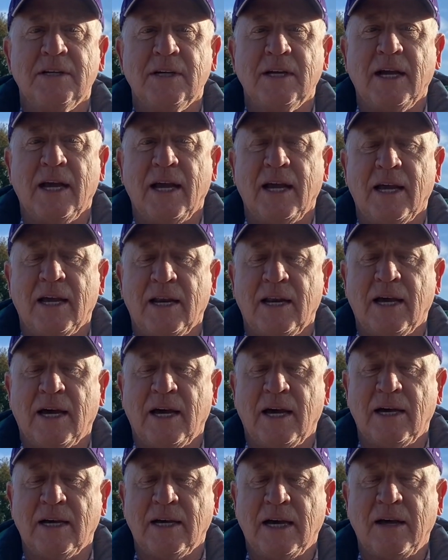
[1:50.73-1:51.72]
and
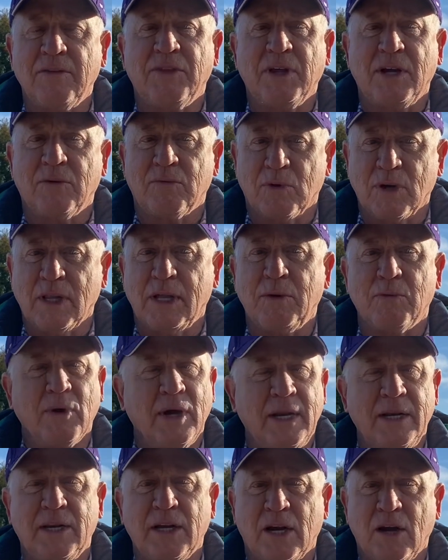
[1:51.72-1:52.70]
I think really
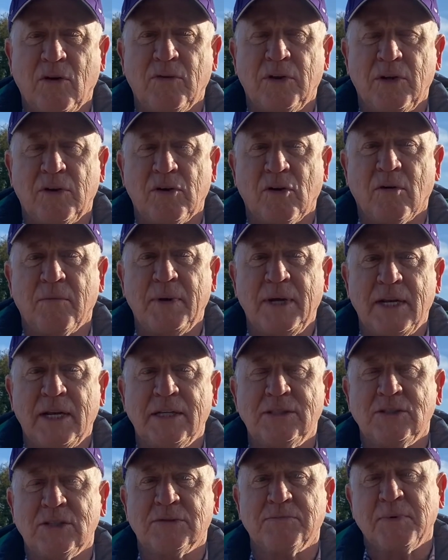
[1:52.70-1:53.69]
ready to go the Derby, and
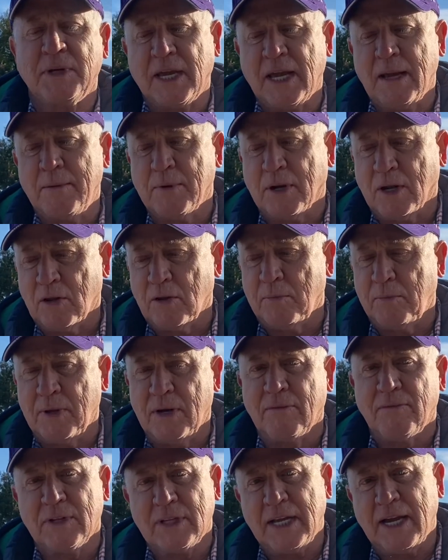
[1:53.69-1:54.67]
it just became a little bit
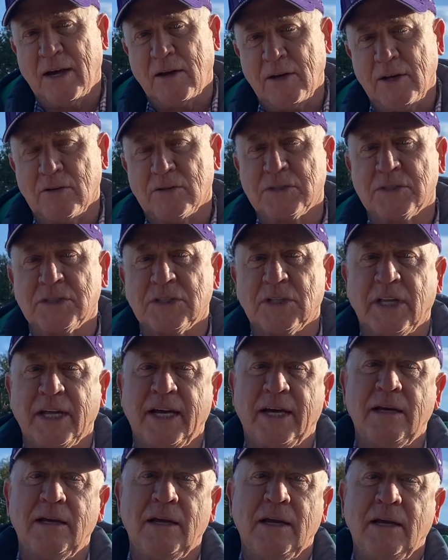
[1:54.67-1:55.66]
of a downhill
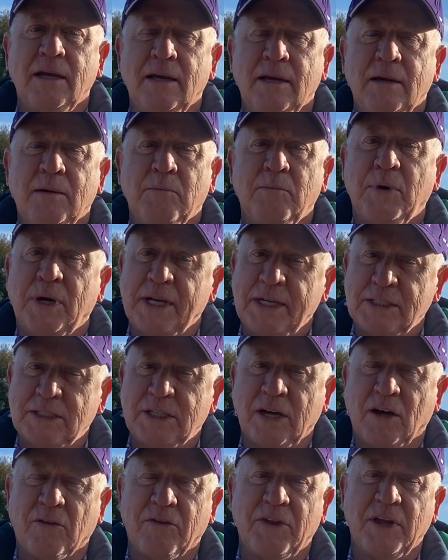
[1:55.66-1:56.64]
slid. But he's
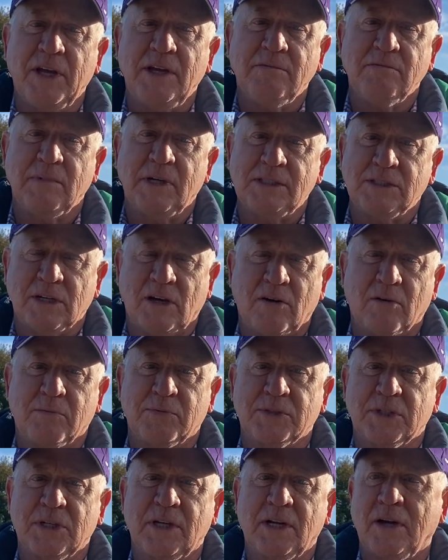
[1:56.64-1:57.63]
healthy. He's
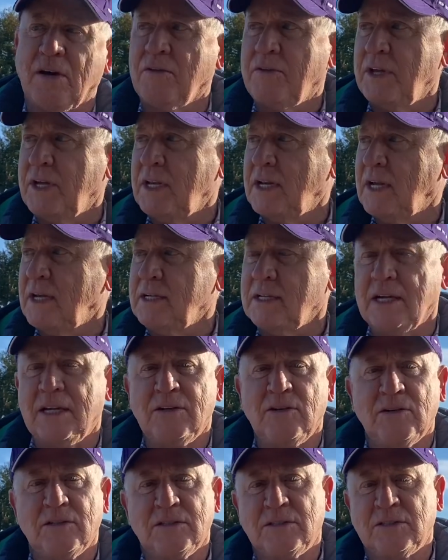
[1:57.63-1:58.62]
100% healthy, and
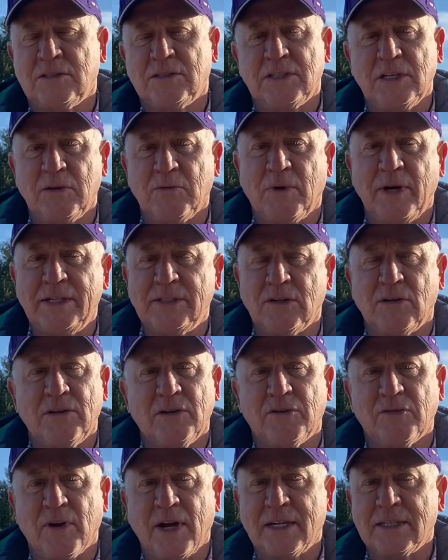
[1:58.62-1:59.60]
you see the way he's on the
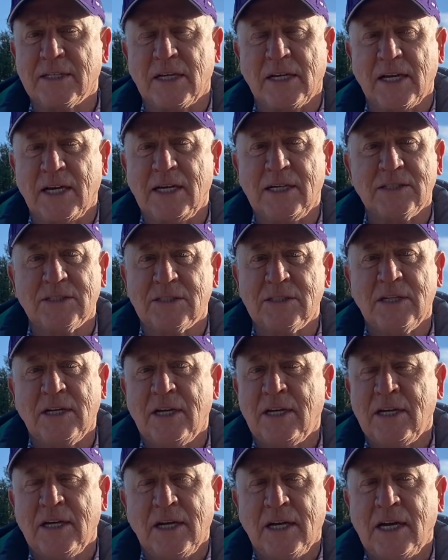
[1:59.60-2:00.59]
track today.
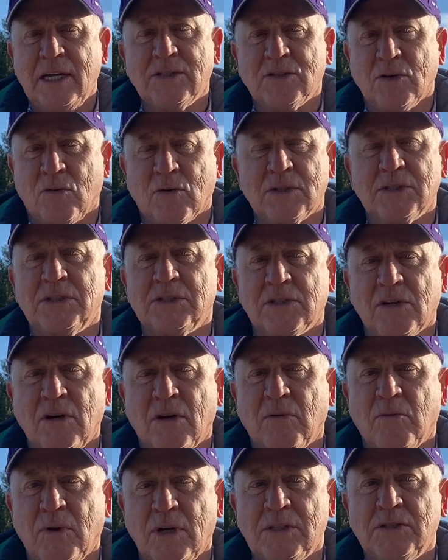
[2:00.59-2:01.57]
He's a horse that's going
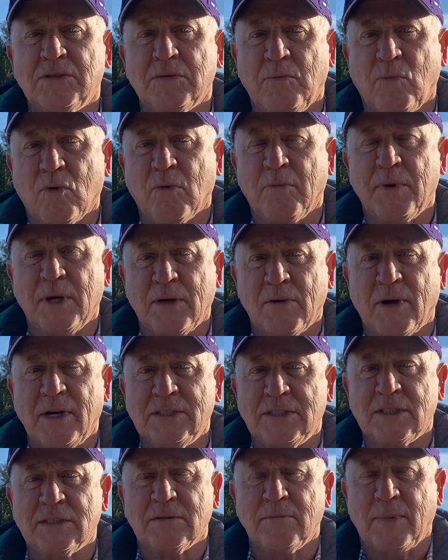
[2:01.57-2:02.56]
to run some more big races, in my